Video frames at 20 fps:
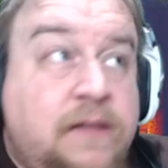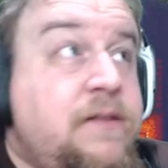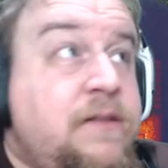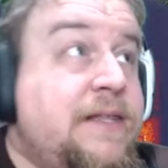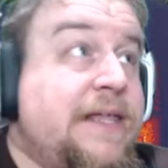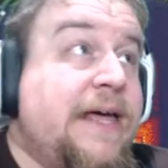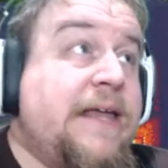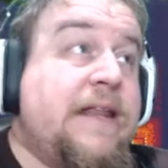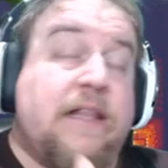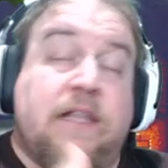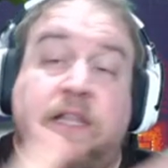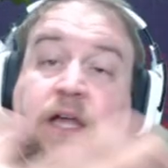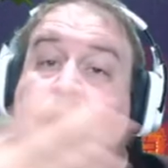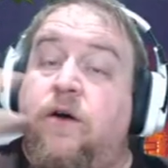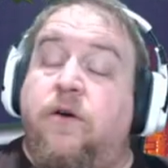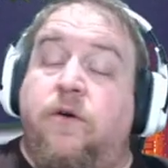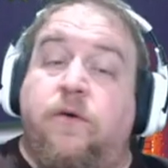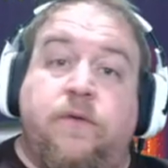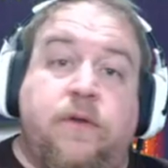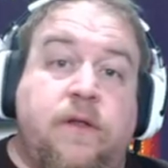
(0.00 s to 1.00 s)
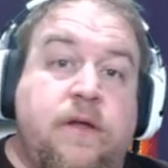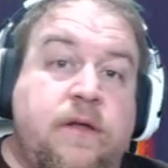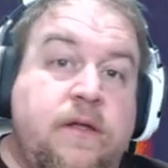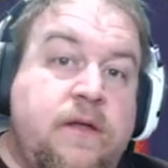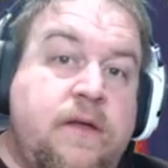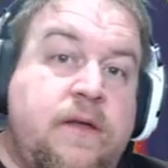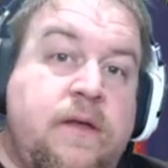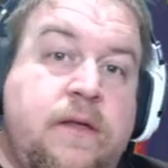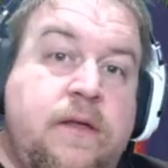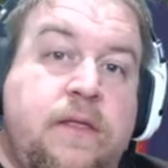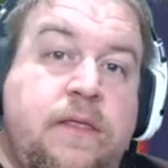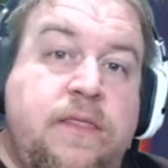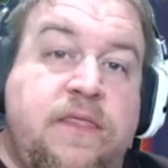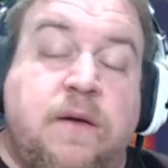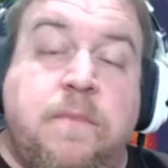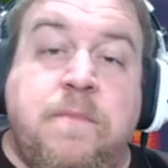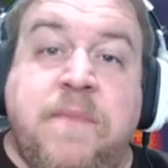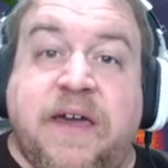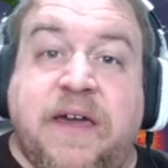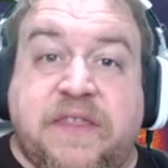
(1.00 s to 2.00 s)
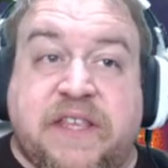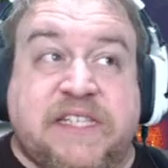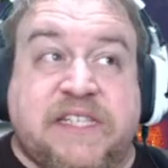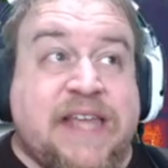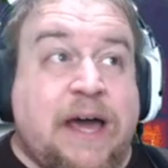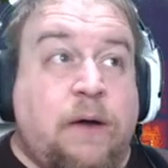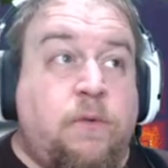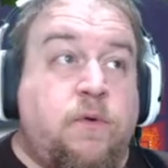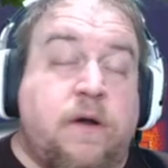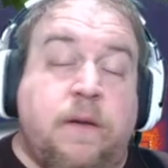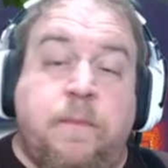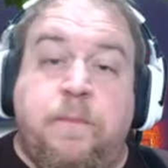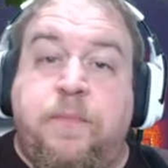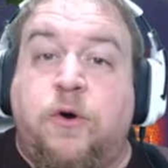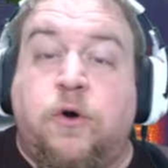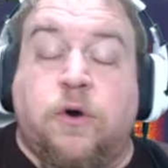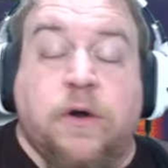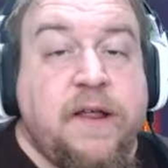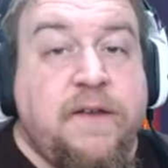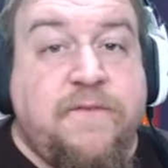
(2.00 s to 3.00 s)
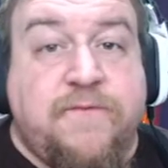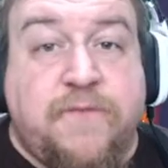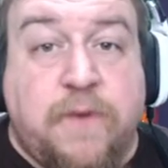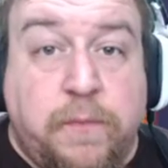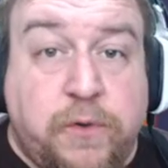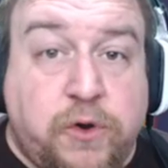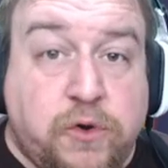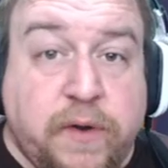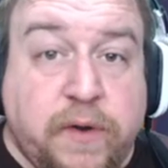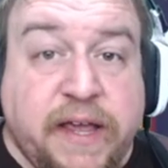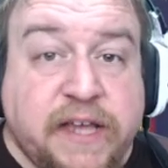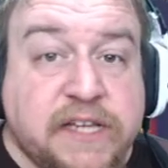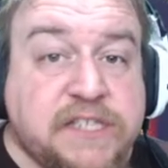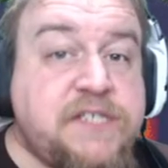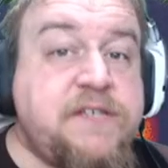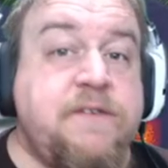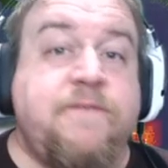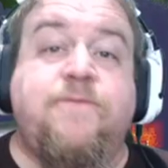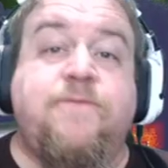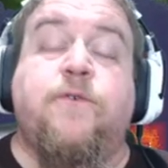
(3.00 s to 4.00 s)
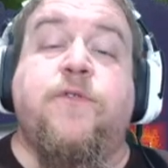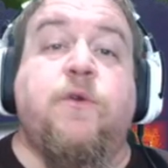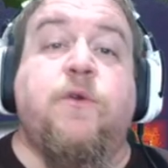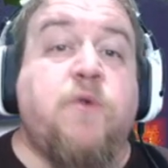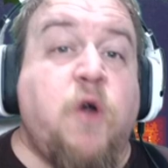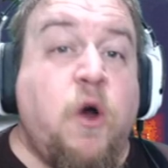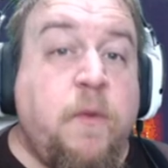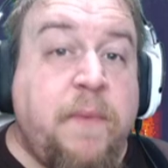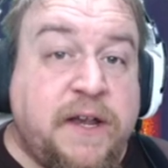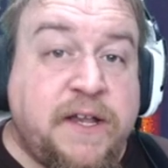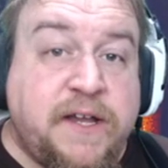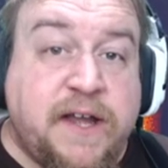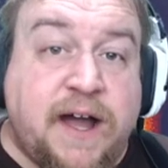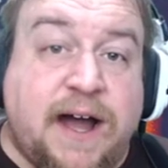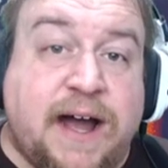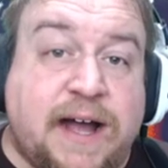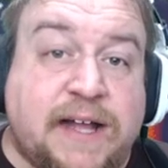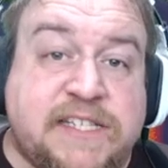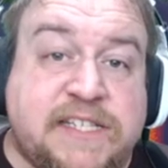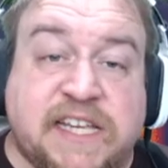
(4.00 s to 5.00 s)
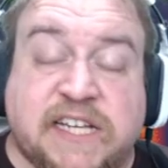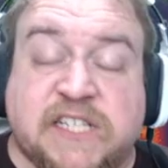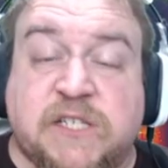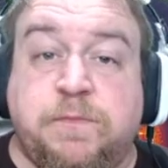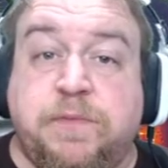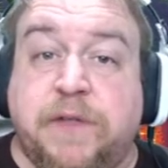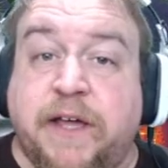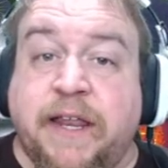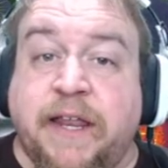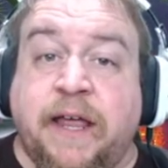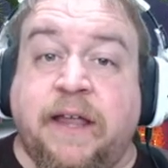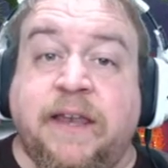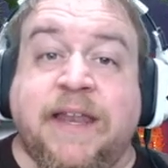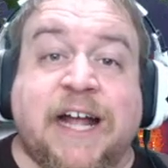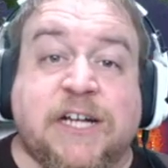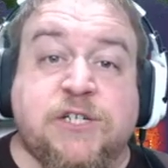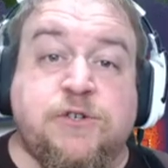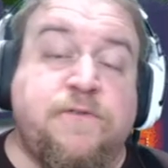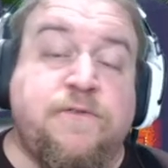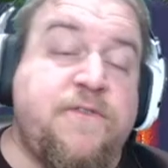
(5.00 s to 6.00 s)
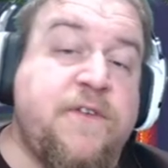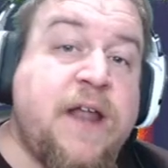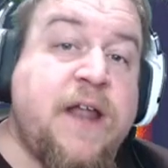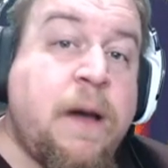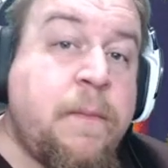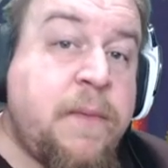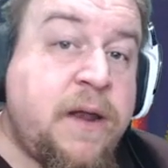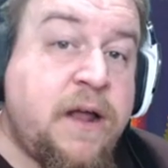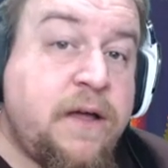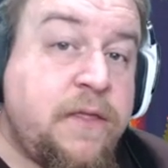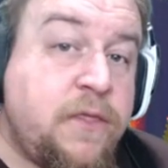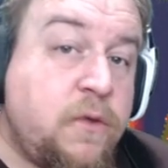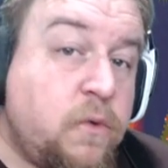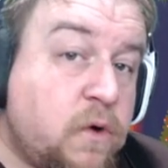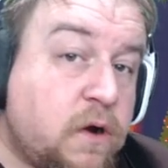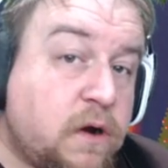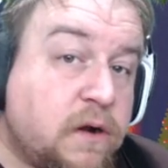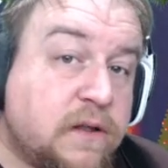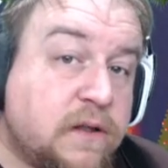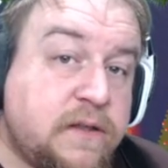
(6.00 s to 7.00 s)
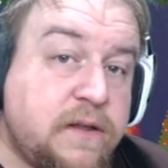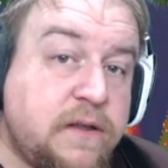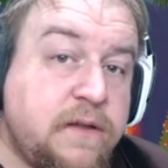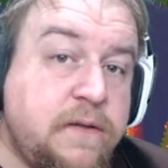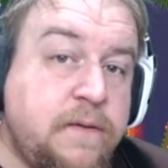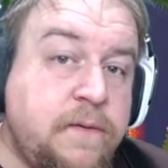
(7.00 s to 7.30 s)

let alone the myths that were imported from Greece for the Roman gods explaining natural phenomena in the world.